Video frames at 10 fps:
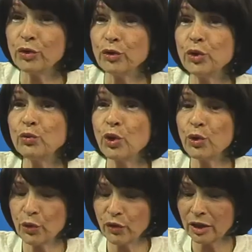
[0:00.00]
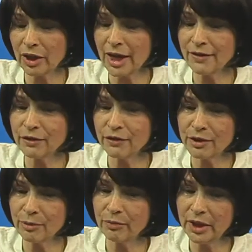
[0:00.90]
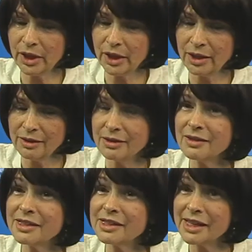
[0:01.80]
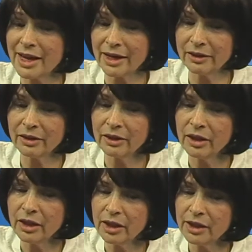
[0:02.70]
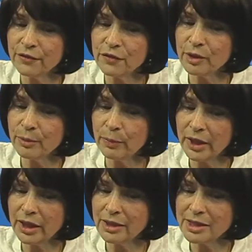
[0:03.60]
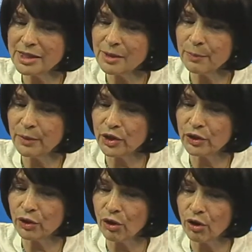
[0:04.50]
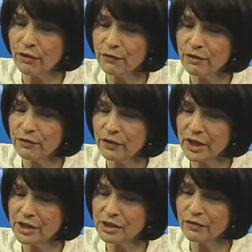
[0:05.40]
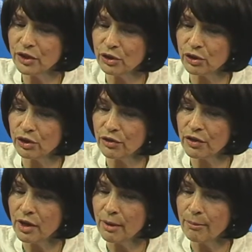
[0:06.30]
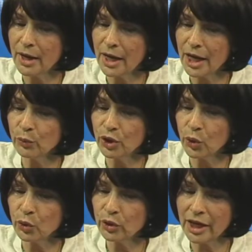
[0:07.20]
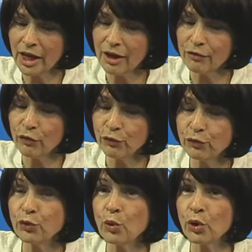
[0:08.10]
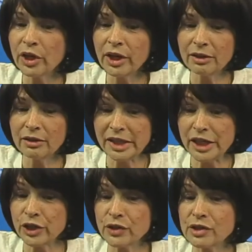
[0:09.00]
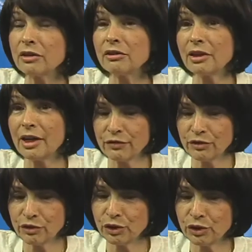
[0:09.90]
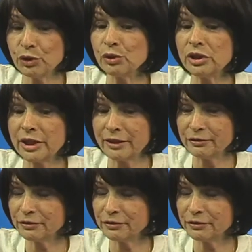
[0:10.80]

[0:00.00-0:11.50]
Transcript: who wrote The Life of the Bee, said, If the bee disappeared off the face of the earth, man would only have four years left to live.